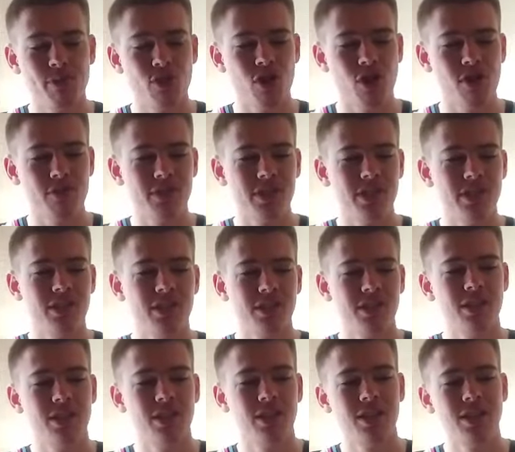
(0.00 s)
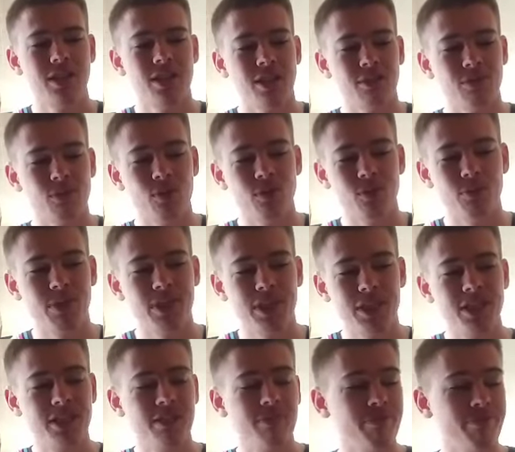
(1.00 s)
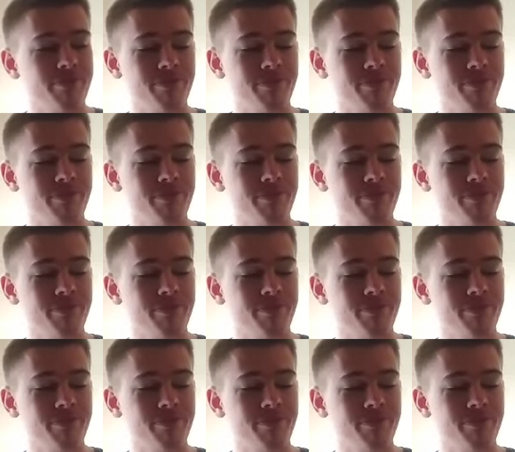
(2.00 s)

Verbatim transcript: more often. I'm going to be